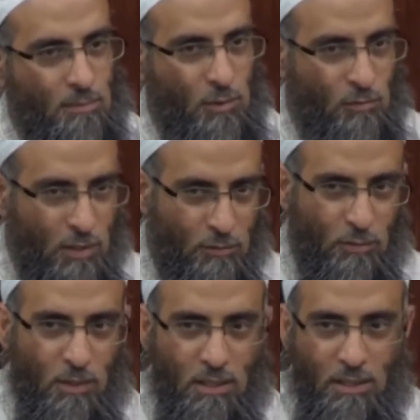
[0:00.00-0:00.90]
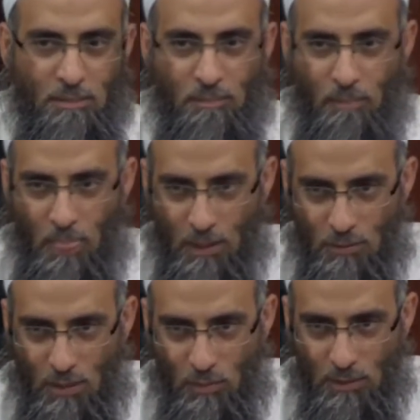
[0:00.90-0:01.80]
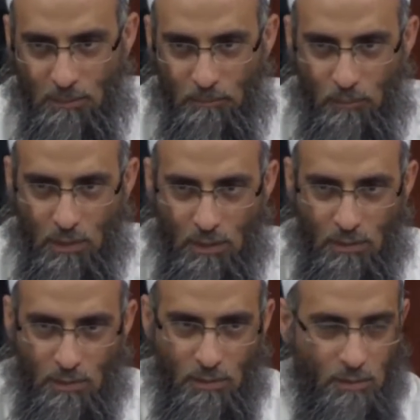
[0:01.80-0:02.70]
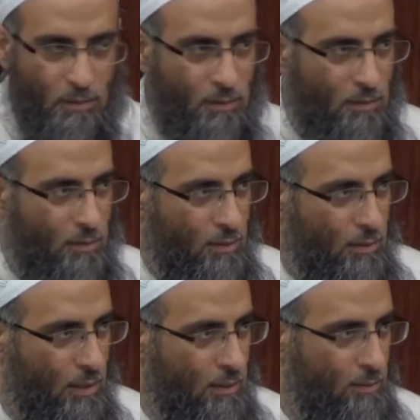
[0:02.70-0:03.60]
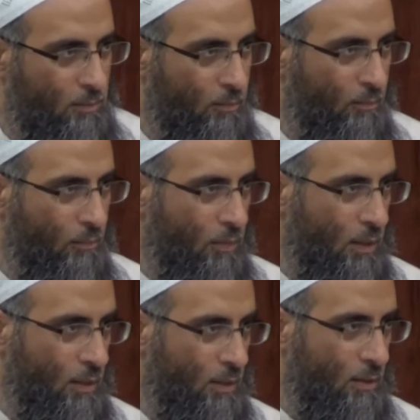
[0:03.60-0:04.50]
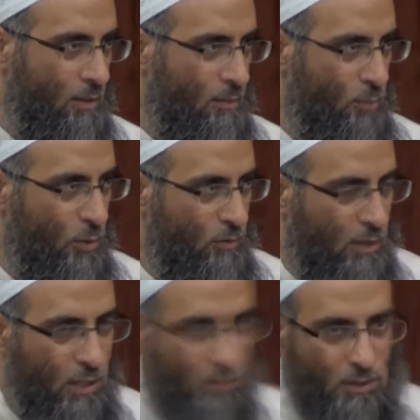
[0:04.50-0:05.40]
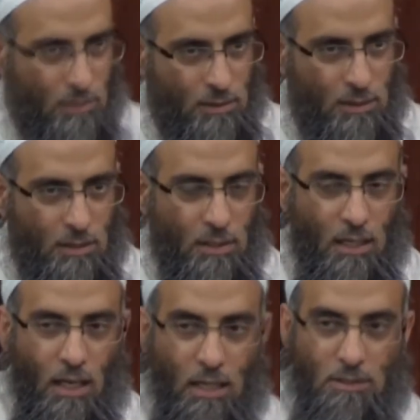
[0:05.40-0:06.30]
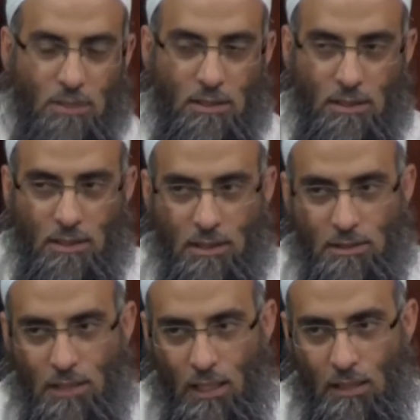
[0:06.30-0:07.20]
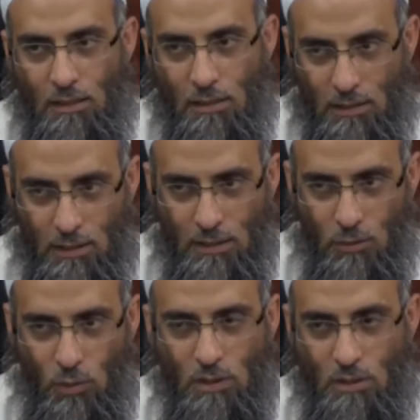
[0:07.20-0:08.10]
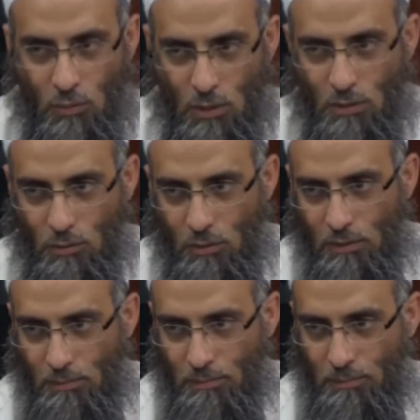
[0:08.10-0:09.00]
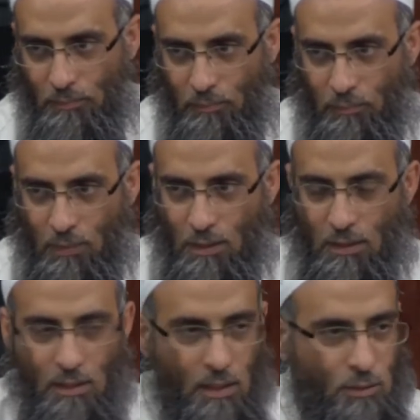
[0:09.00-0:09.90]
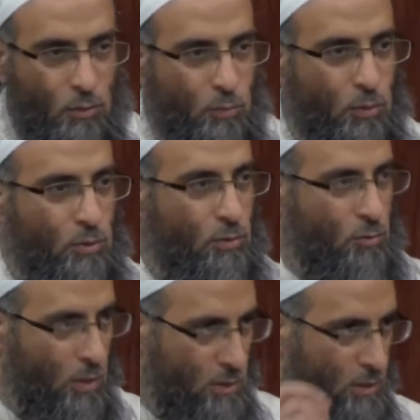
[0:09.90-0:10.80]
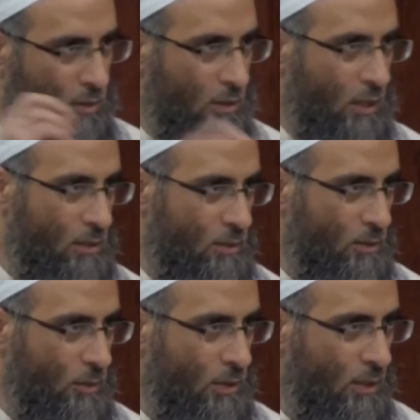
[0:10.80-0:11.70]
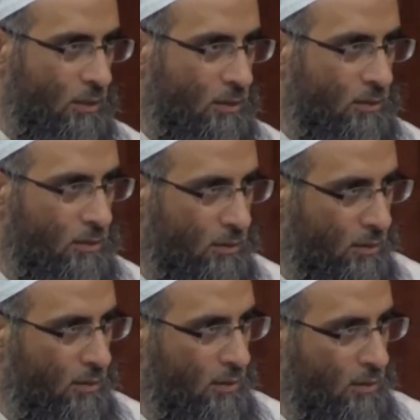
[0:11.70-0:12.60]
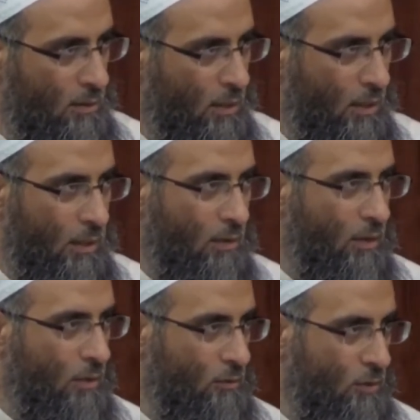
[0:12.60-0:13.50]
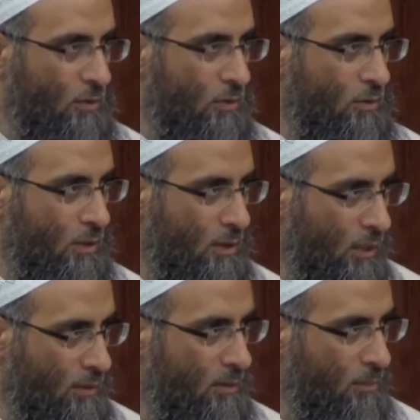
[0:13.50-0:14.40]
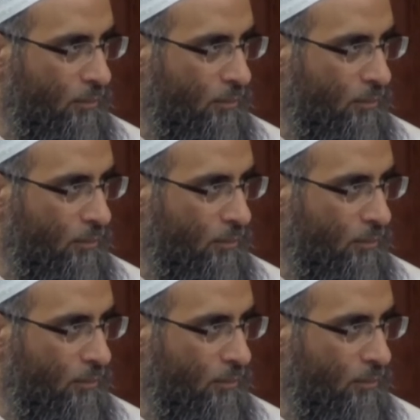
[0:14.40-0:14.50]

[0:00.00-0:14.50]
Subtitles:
Refraining from haram, sabr, okay, purification. Actually, it is al-yaqeen wa tawakkul, that you put your trust in Allah azza wa jal and have a lot of certainty in that.